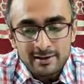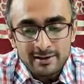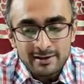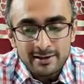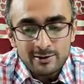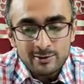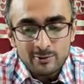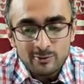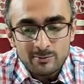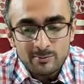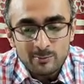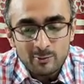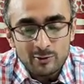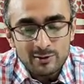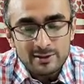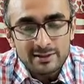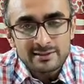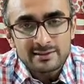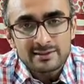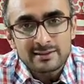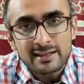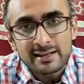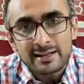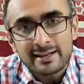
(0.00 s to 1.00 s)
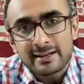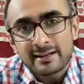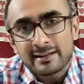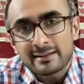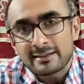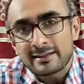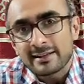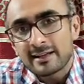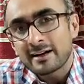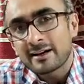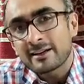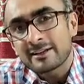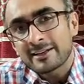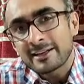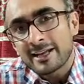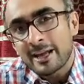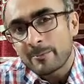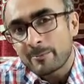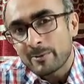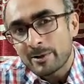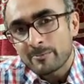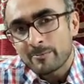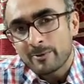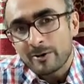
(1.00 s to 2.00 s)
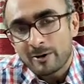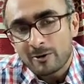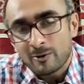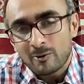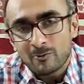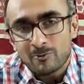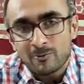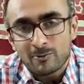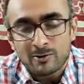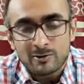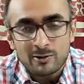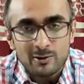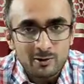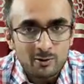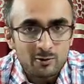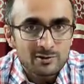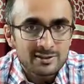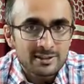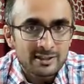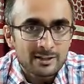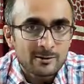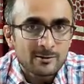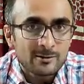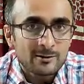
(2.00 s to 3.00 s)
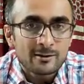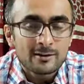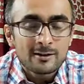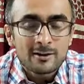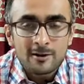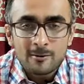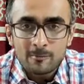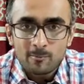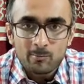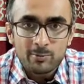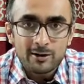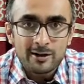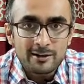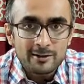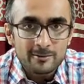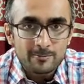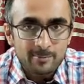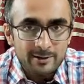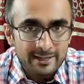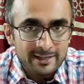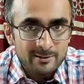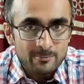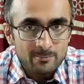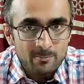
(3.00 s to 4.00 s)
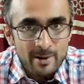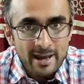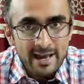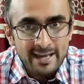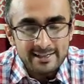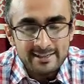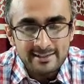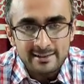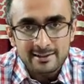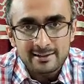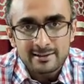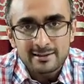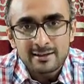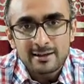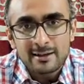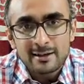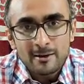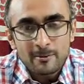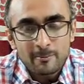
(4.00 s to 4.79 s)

ketone bodies, they are capable of crossing blood-brain barrier.